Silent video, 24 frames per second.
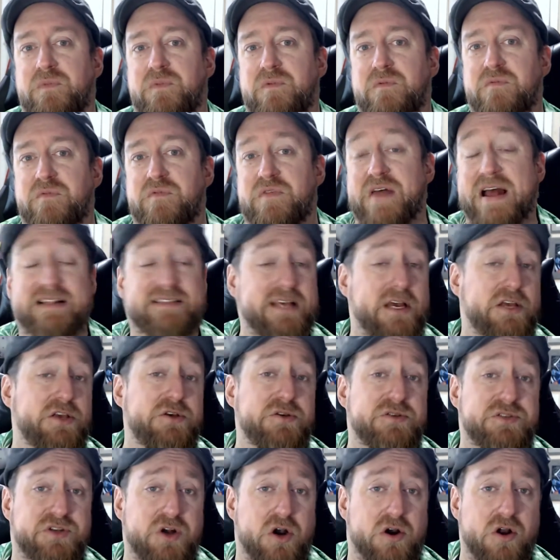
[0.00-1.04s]
That's how you
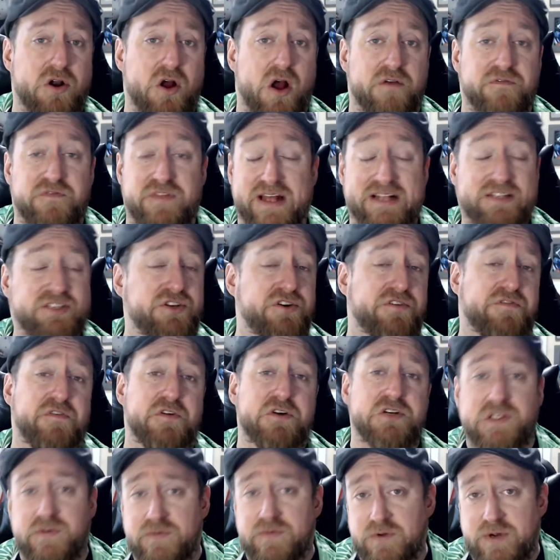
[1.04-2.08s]
start off. That's your
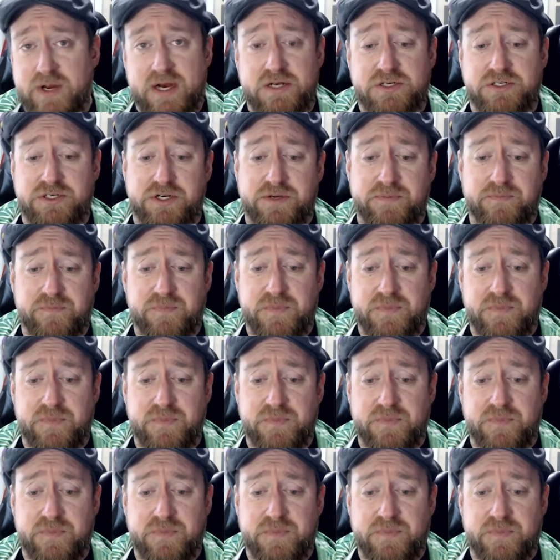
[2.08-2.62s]
first level character.